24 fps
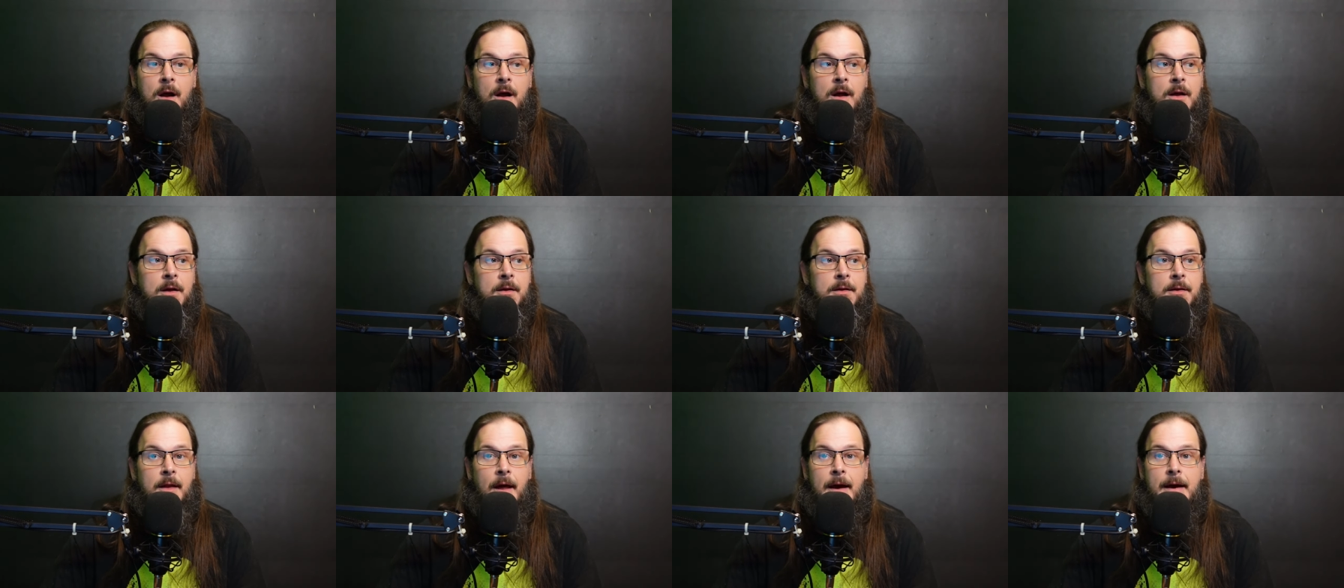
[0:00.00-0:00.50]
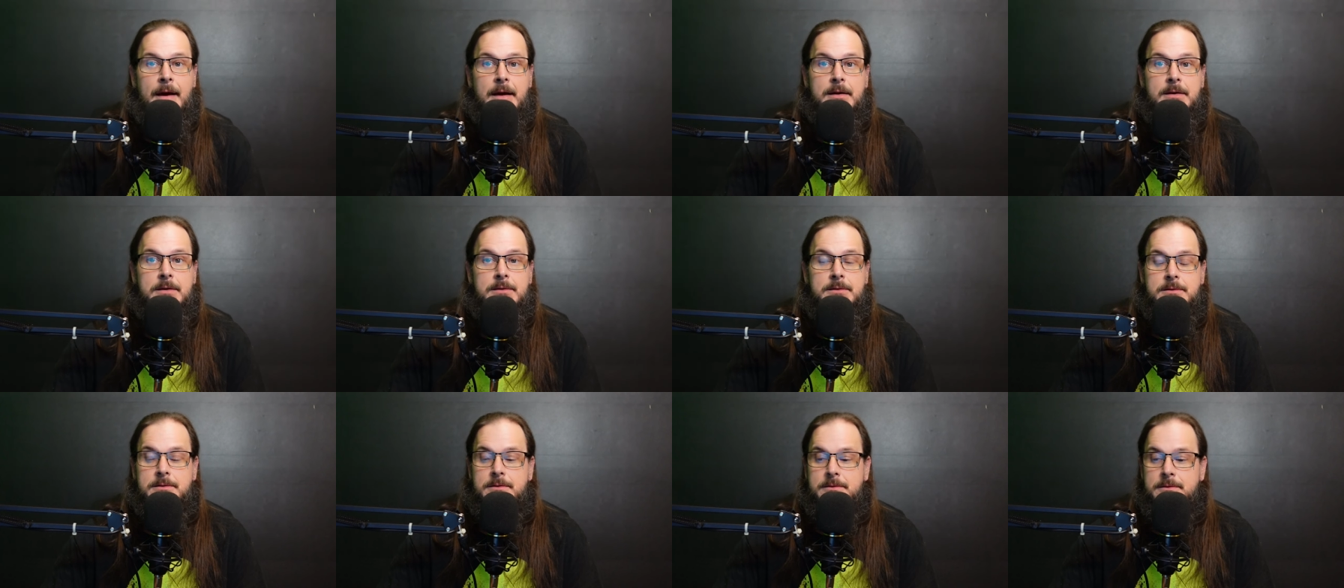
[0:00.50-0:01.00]
Like,
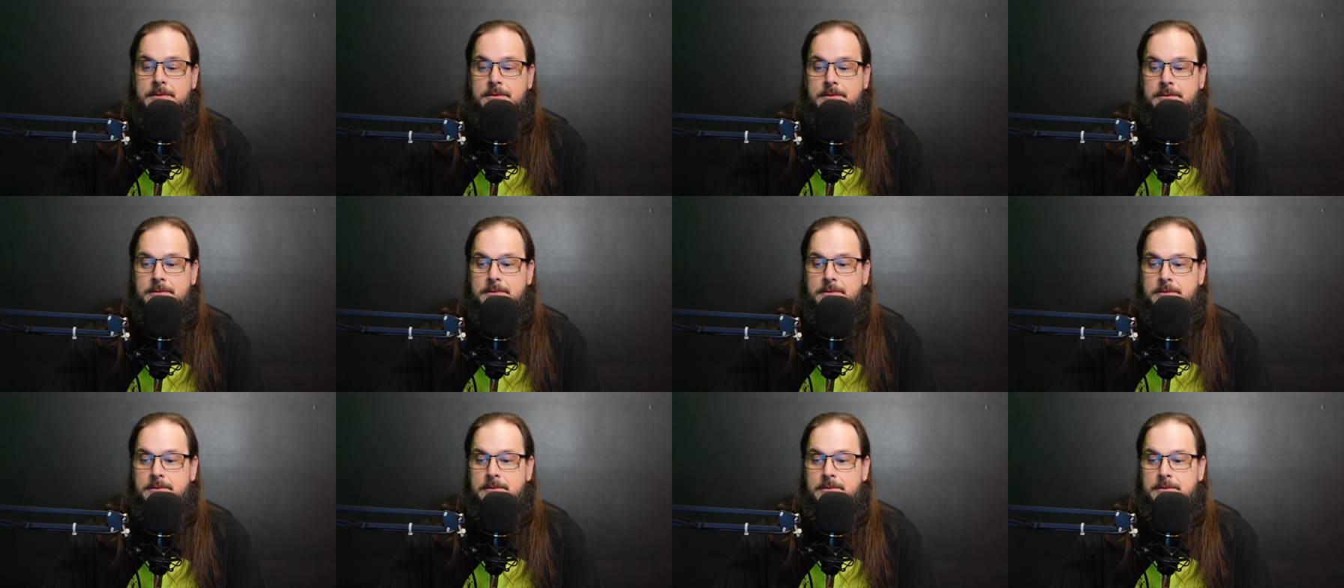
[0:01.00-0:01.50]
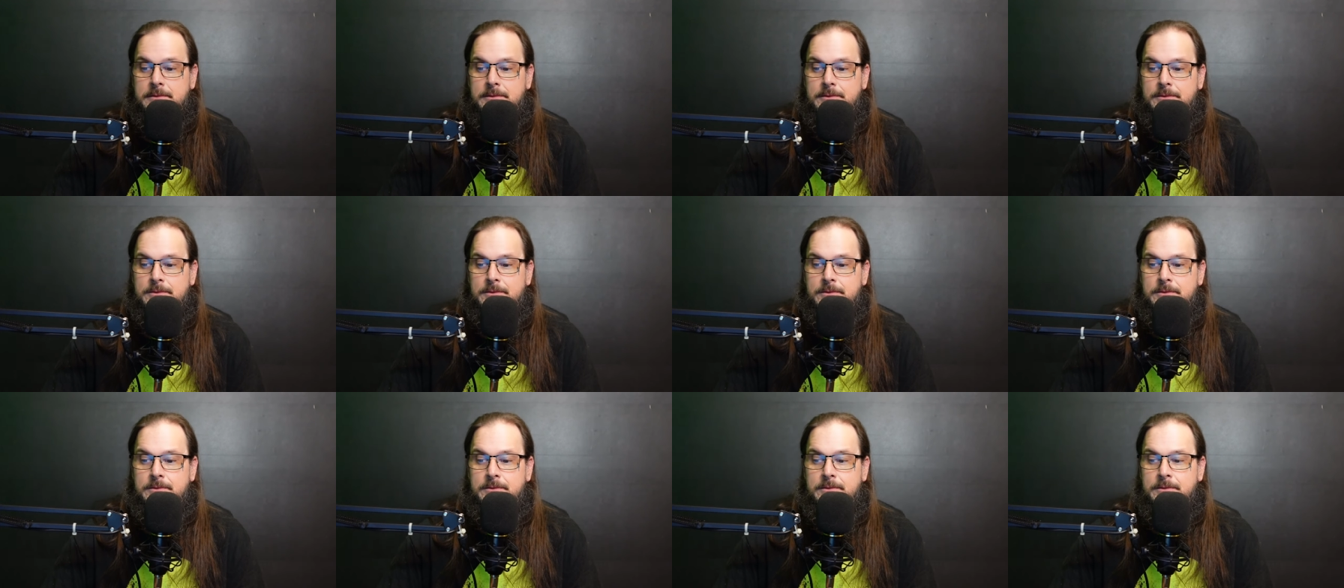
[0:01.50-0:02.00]

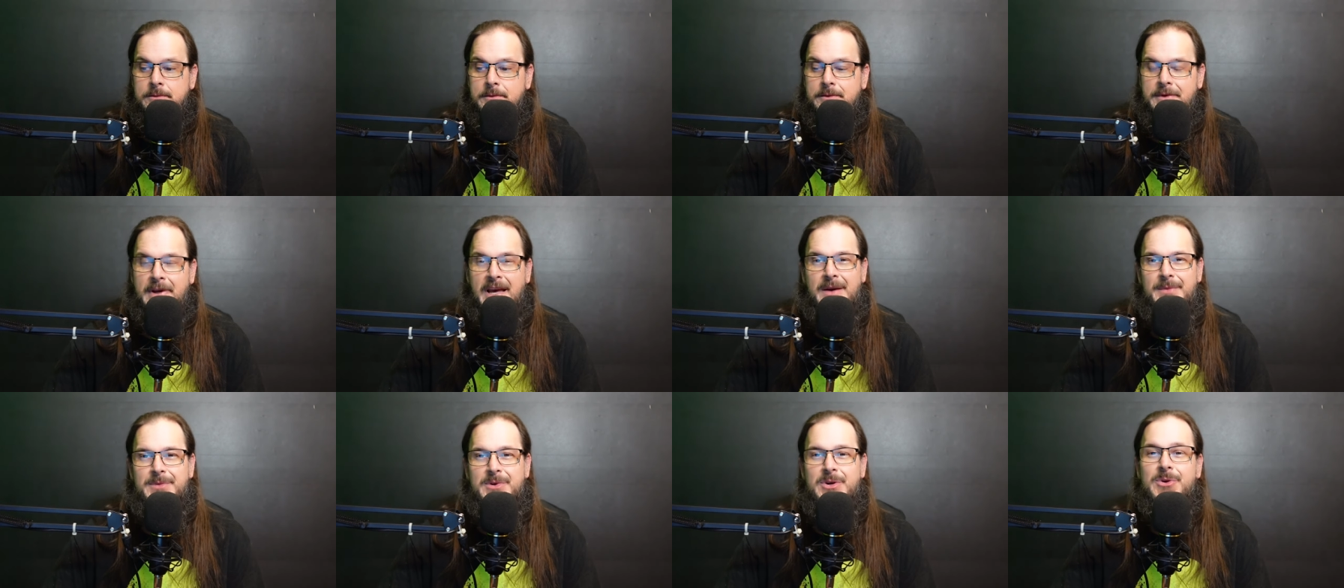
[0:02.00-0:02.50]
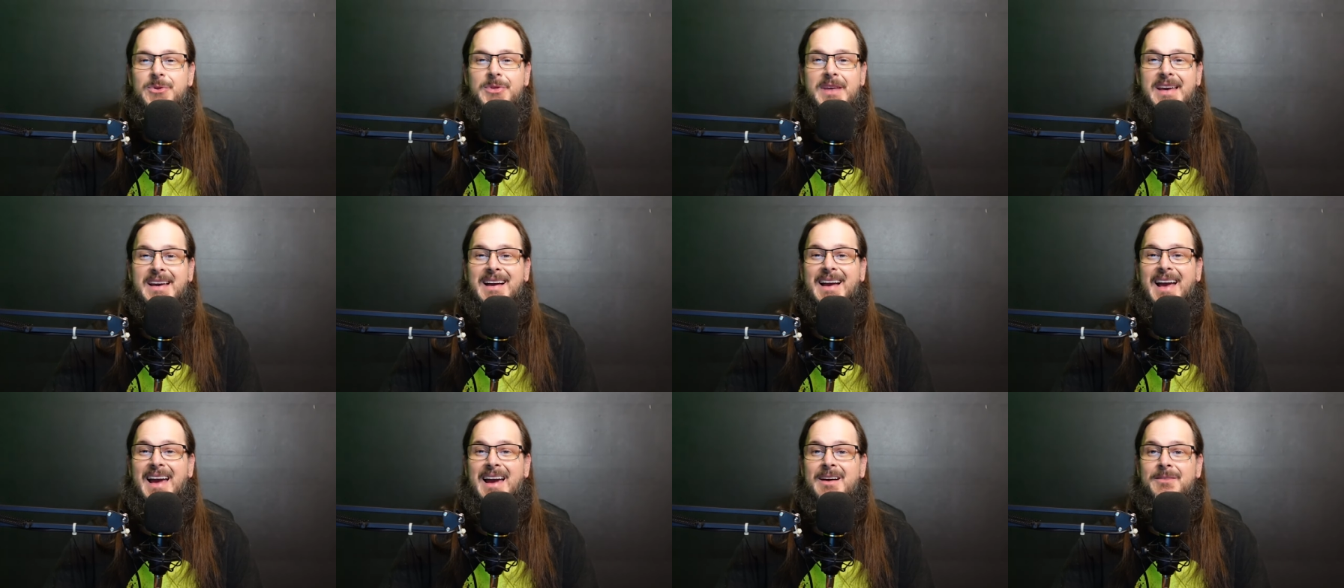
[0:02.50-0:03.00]
damn, you
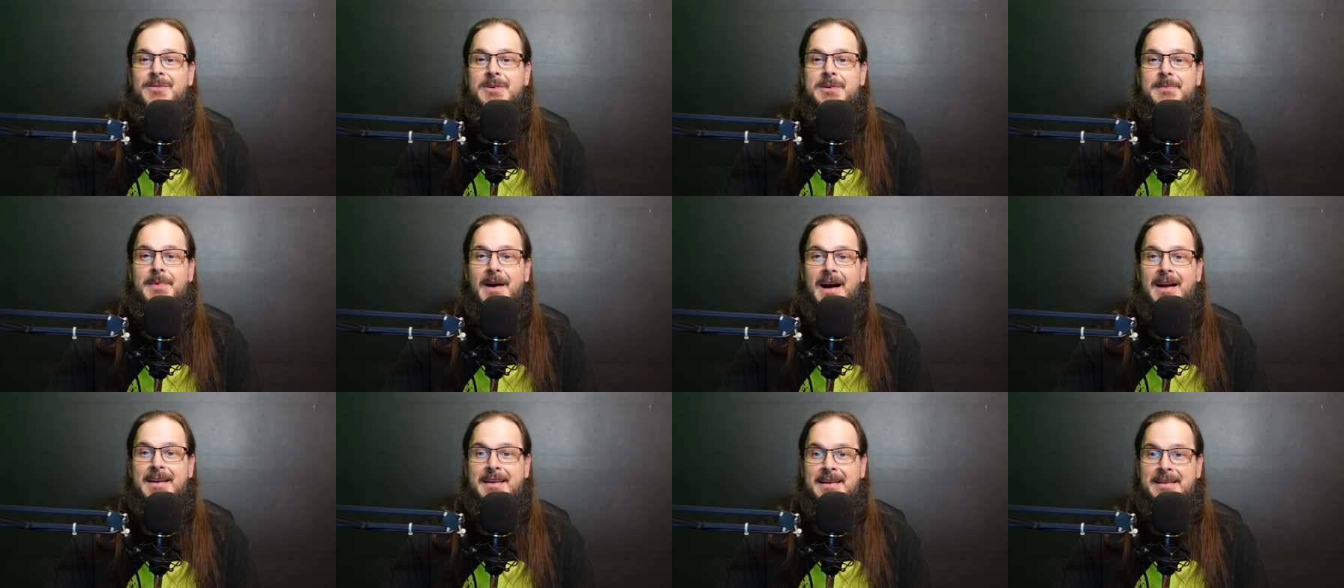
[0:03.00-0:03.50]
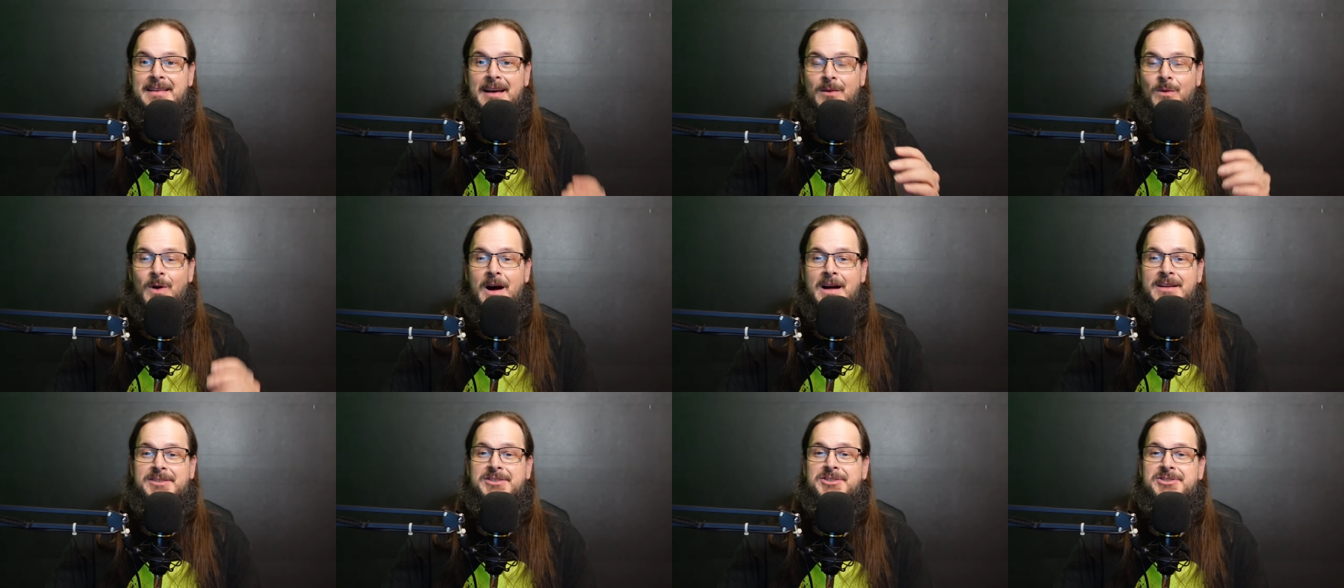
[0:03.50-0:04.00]
think everybody that
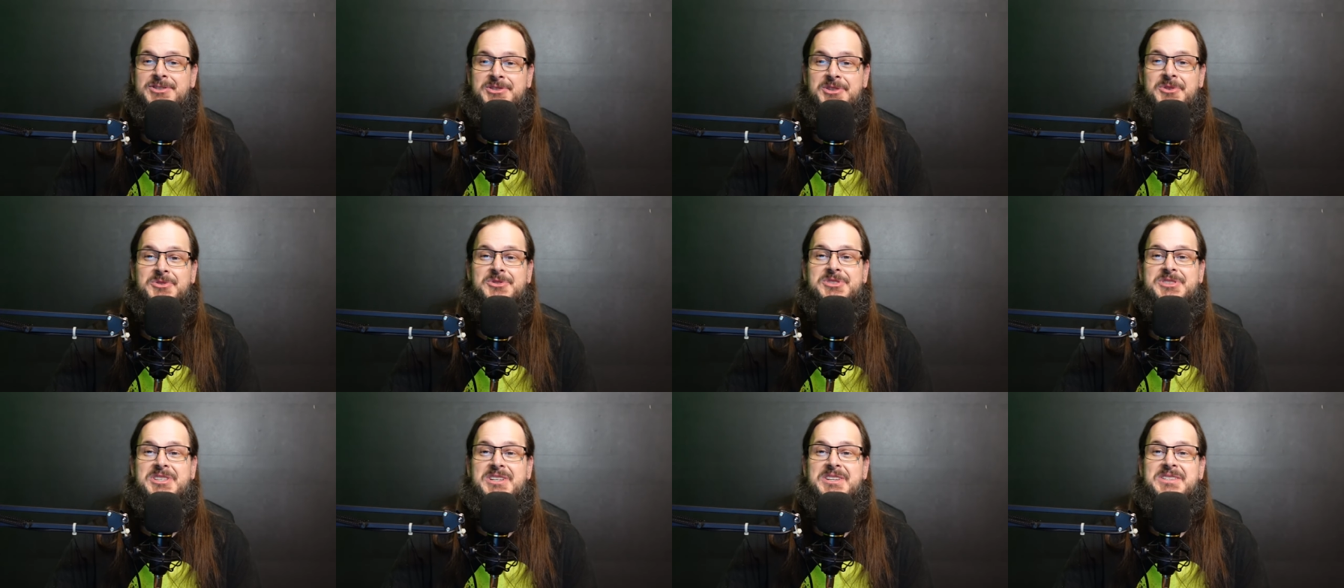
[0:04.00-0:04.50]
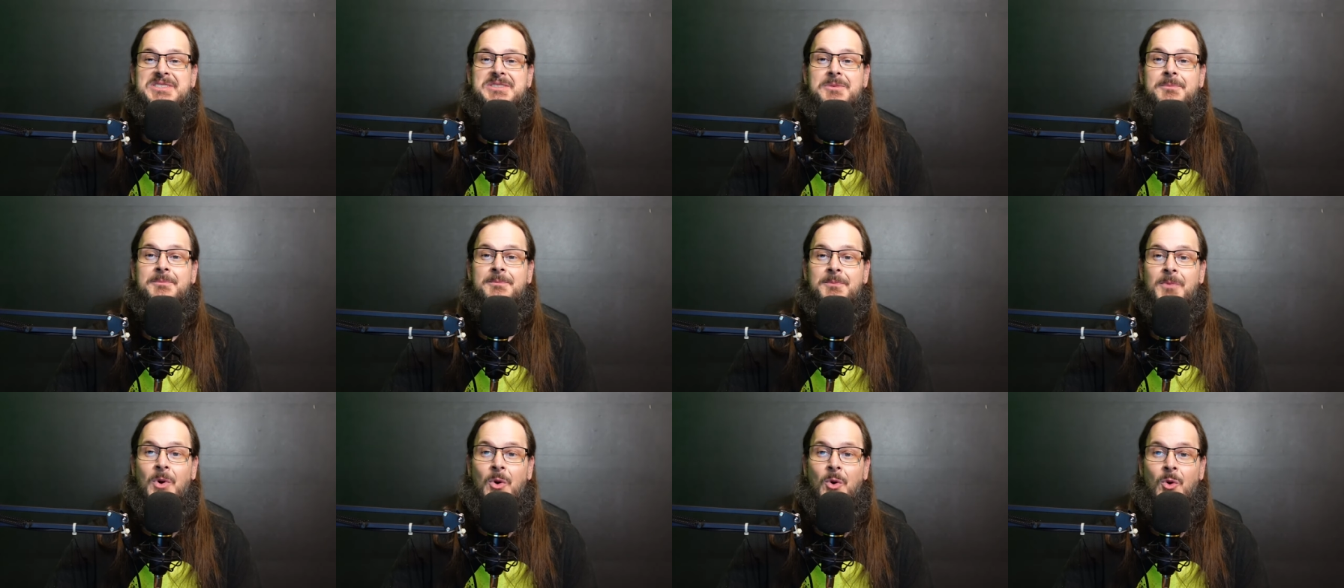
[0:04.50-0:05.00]
watches your shit is a
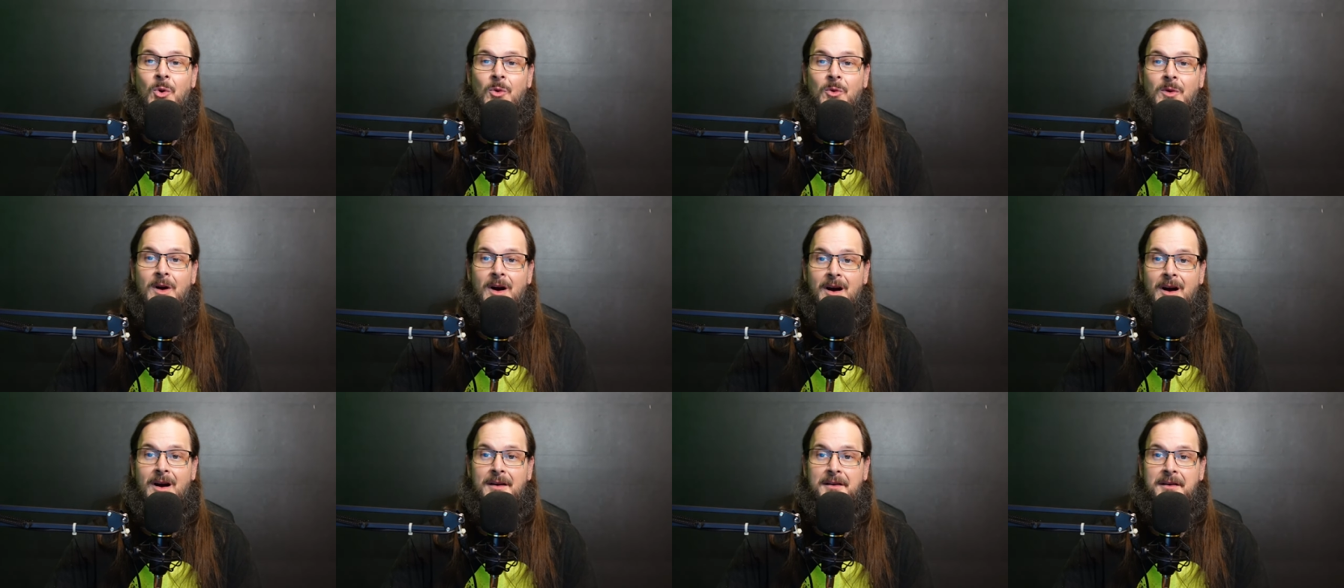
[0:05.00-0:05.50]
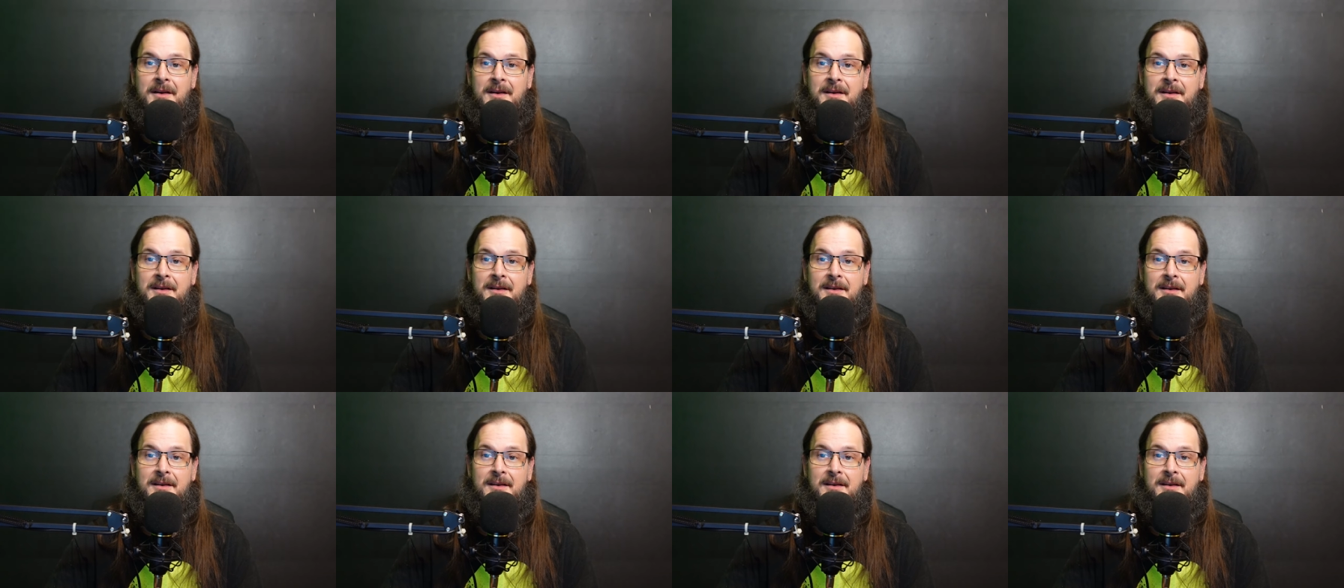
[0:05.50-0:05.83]
moron, huh?